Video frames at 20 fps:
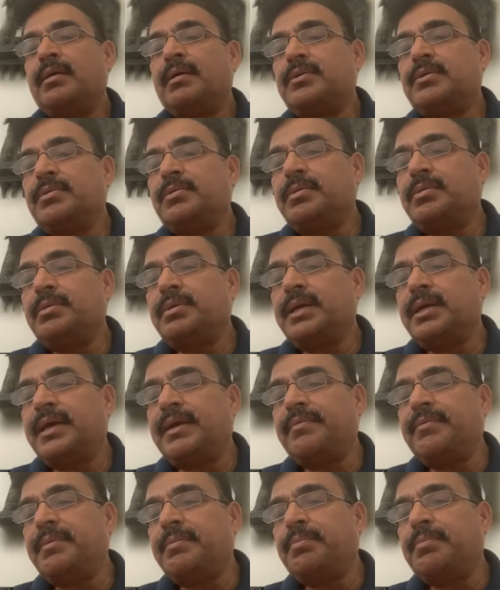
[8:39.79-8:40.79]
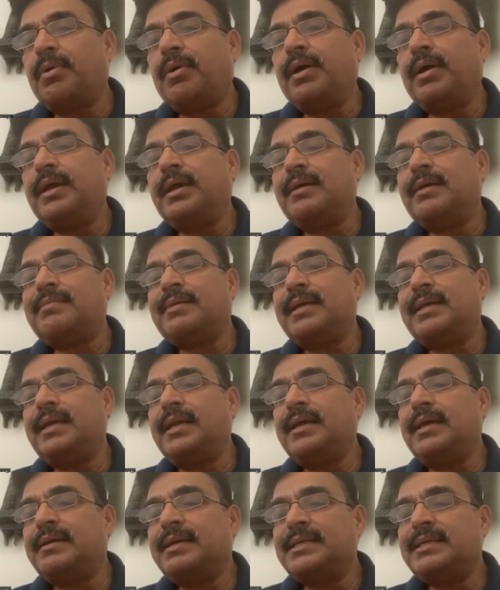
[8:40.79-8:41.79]
to give employee a
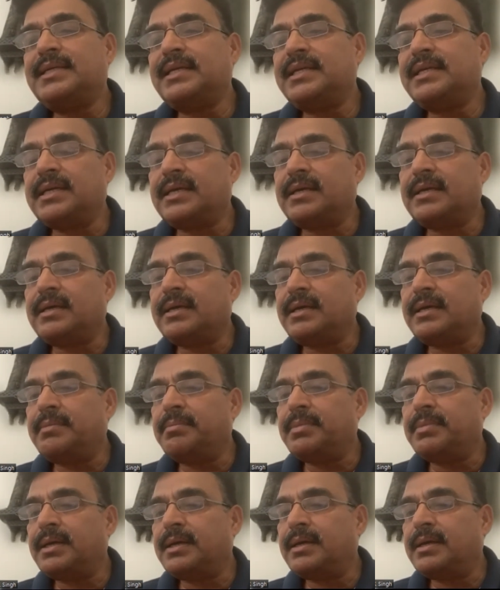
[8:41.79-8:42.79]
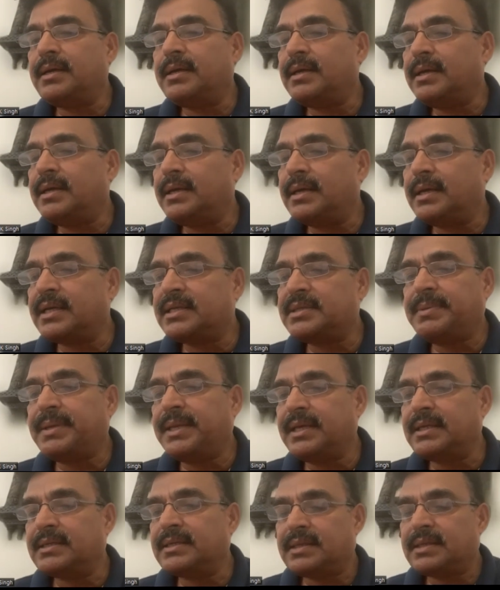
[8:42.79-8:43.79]
really rich
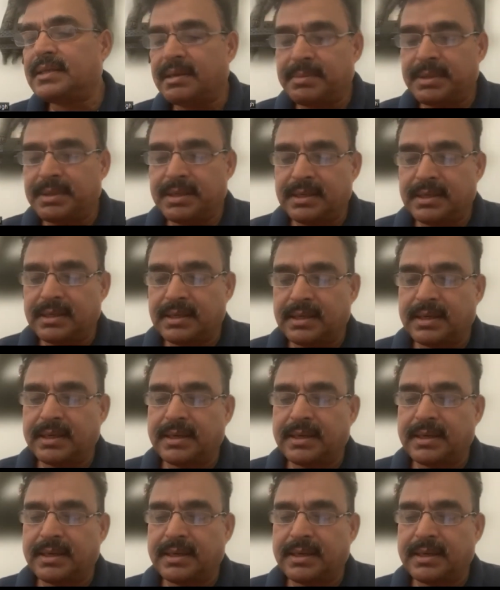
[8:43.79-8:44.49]
experience. I mean,